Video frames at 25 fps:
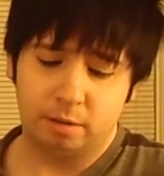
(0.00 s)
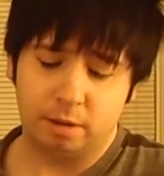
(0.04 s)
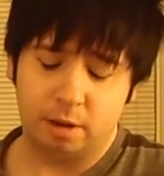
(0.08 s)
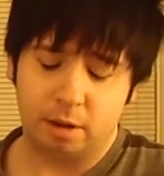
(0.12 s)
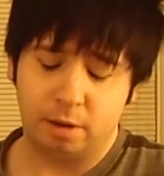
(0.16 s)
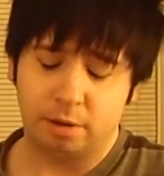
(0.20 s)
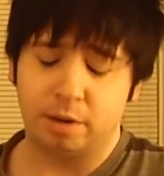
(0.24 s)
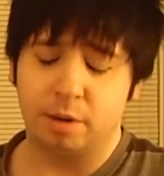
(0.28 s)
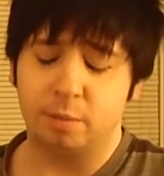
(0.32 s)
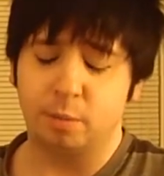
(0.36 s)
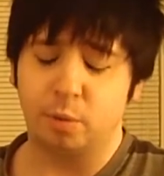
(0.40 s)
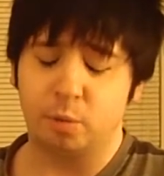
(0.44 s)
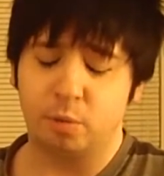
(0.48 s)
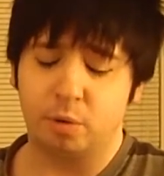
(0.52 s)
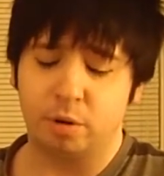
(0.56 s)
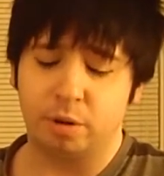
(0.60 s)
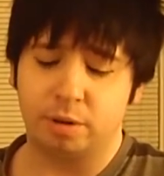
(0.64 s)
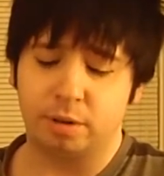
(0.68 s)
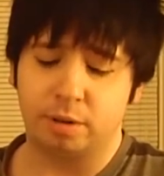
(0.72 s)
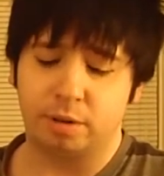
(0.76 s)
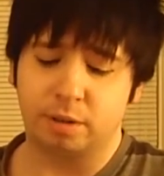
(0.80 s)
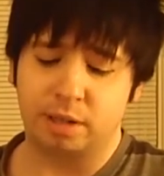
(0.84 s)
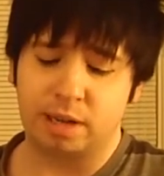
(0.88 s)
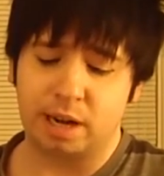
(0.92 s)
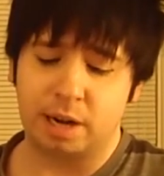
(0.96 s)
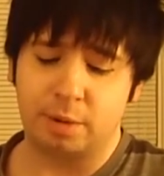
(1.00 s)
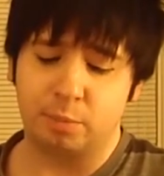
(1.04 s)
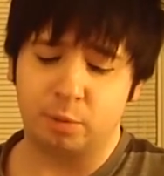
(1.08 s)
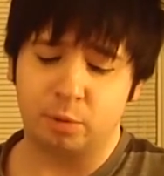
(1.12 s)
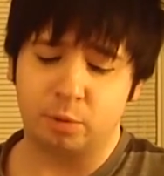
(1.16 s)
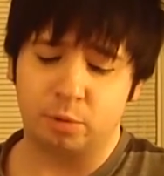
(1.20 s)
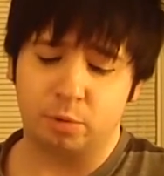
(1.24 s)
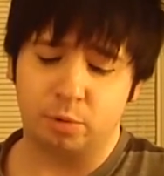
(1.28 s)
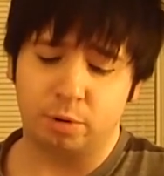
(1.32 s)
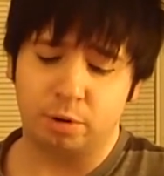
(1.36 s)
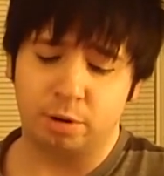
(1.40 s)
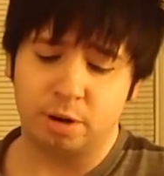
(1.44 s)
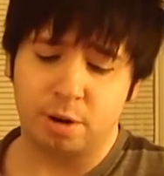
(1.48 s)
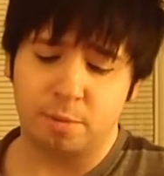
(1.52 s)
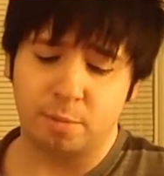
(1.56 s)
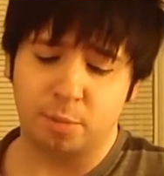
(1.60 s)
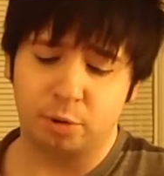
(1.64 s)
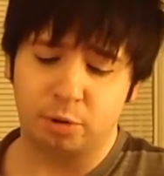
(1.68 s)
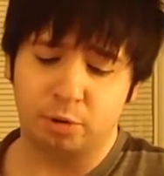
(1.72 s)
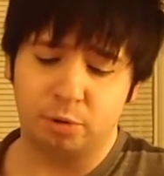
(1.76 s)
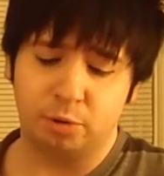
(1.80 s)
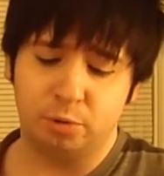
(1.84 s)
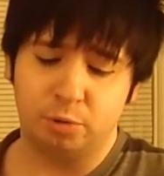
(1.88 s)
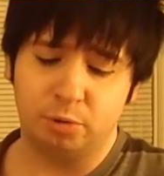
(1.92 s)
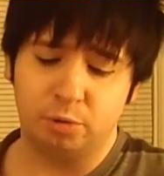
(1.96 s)
Number 1, Capricorn. Number
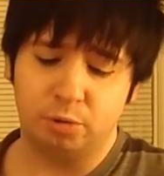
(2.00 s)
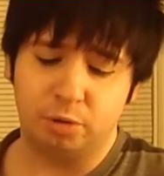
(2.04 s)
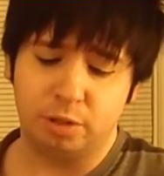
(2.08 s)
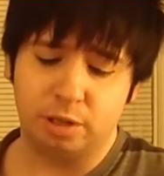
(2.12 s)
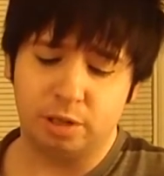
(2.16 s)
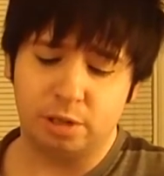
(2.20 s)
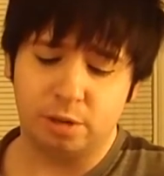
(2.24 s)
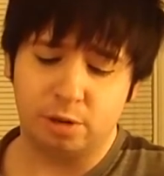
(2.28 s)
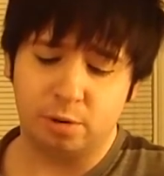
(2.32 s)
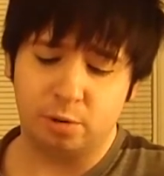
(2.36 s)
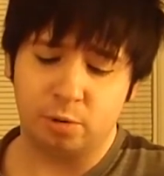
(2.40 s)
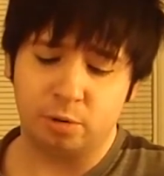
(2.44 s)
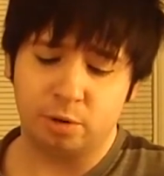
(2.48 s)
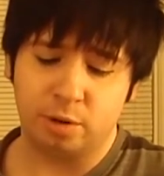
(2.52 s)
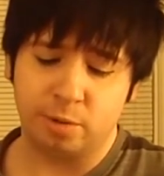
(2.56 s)
2, Leo.